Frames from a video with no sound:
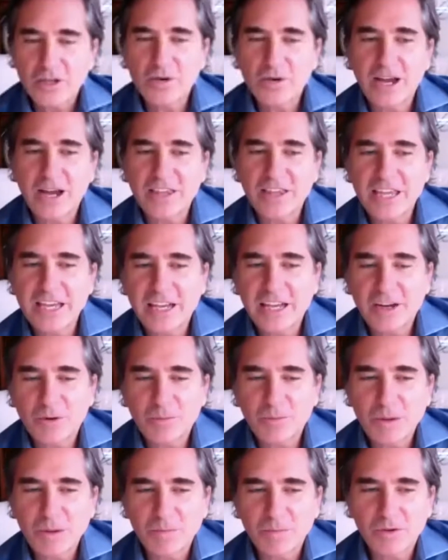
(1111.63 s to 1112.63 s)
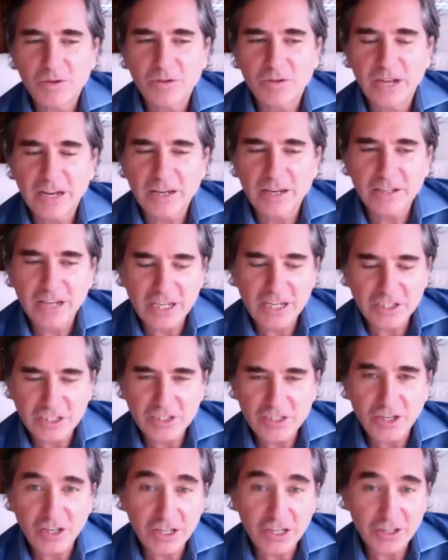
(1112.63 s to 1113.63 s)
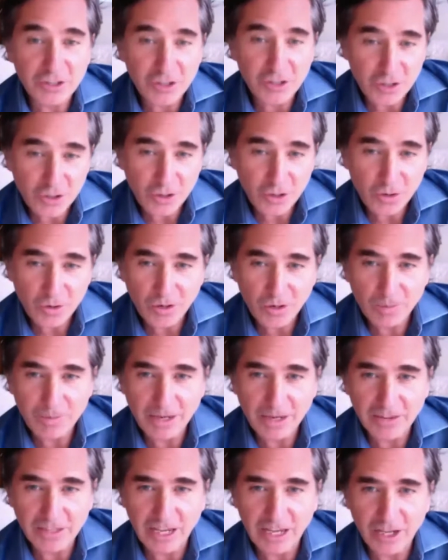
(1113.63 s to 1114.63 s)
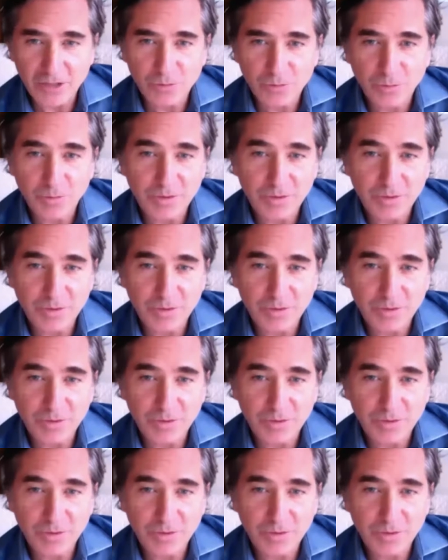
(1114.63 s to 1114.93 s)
I think I remember actually talking to you about the house when we